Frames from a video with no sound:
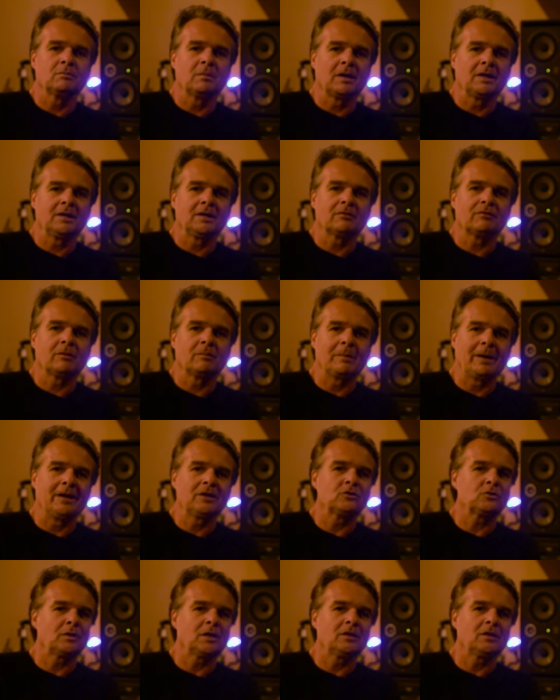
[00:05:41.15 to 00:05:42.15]
many different
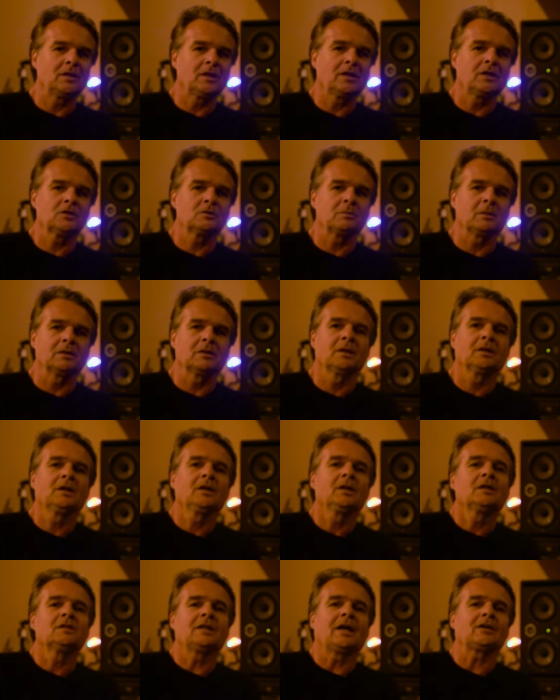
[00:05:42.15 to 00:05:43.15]
bands throughout the years, but
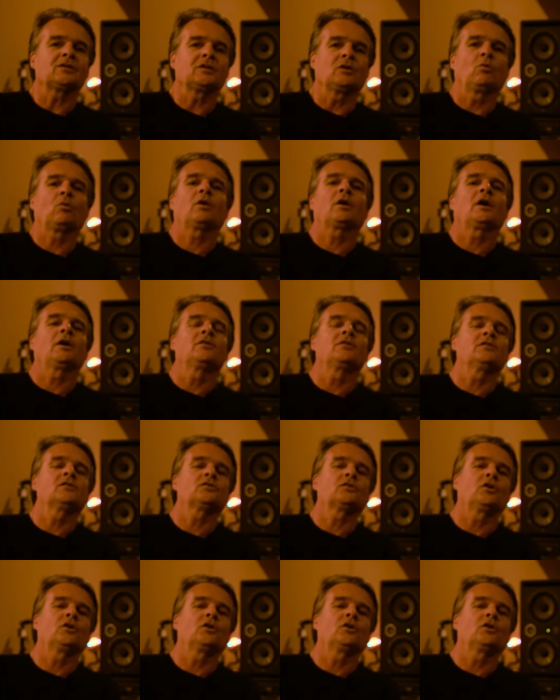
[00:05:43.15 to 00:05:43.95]
to actually work on these